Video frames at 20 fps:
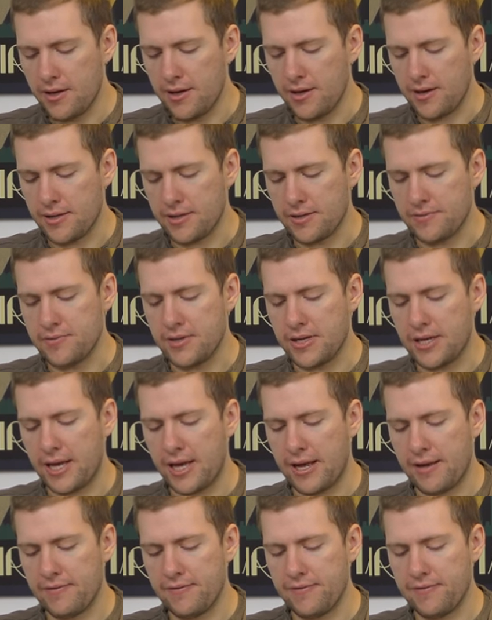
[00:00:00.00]
I don't really
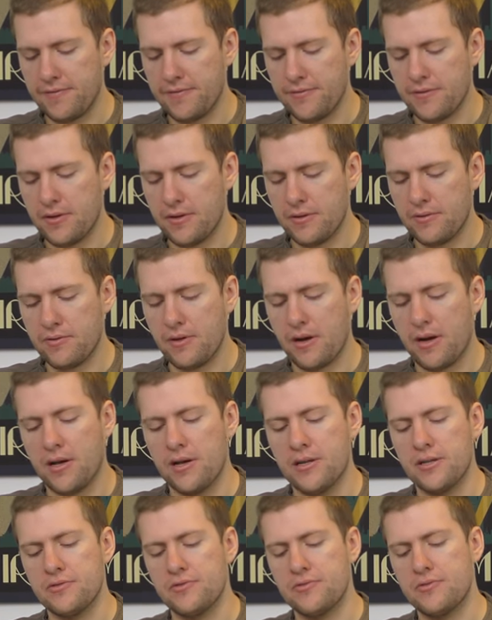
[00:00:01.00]
have I, I
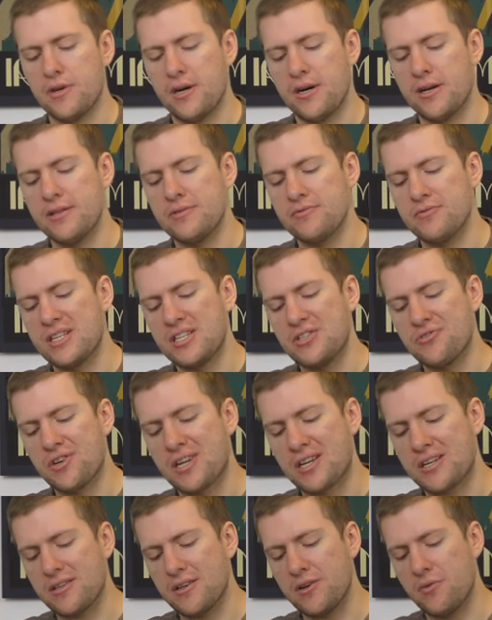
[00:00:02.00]
only I only really
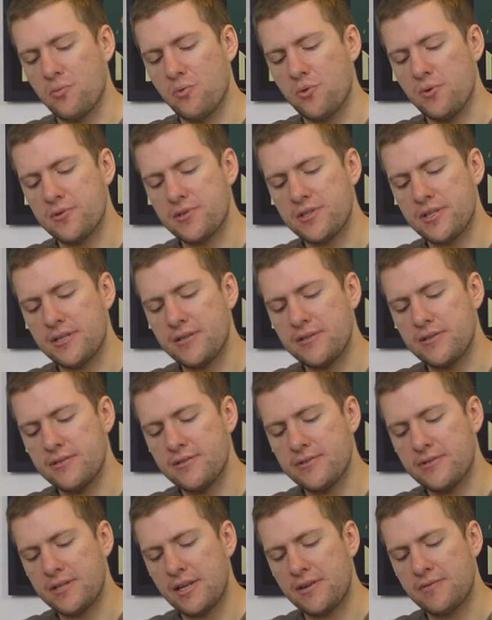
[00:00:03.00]
drink like water
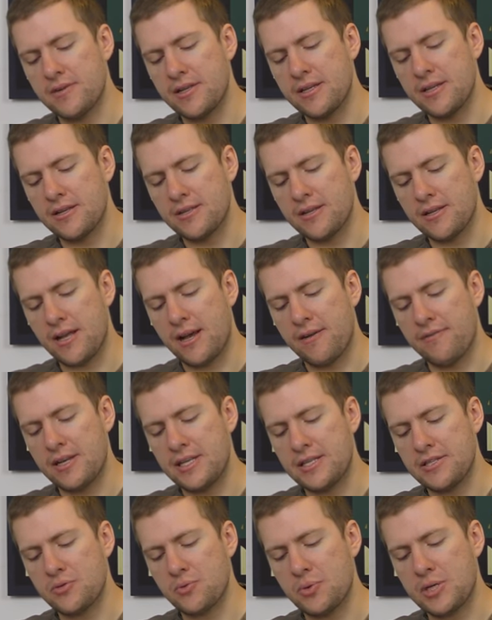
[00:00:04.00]
generally. I don't have any
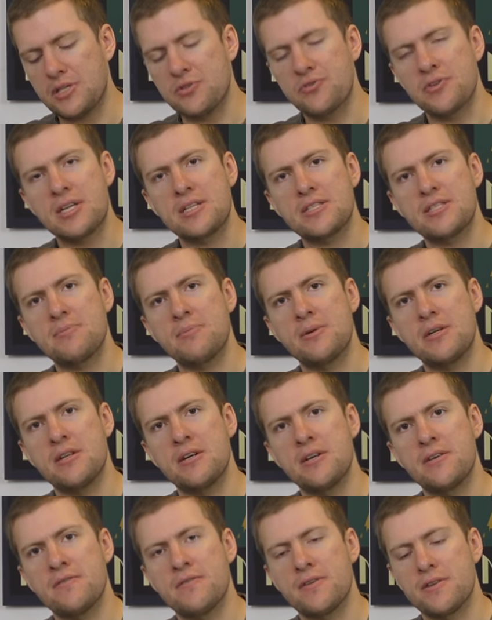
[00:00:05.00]
sweet drinks in my
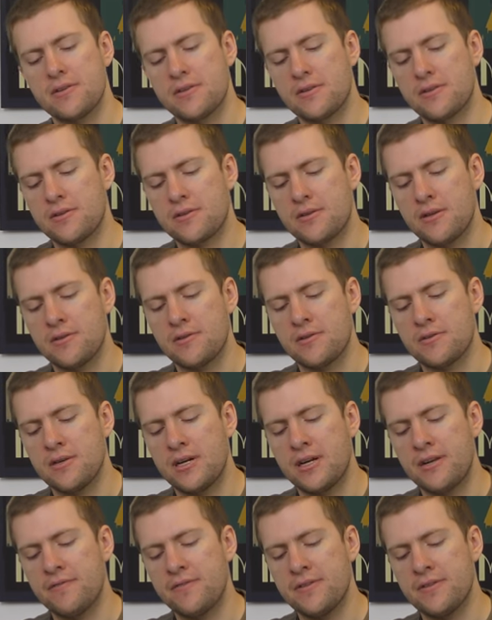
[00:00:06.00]
life like Coke or
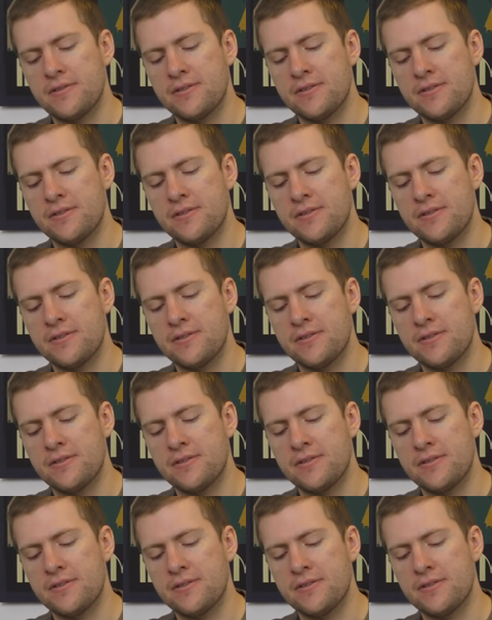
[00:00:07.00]
anything.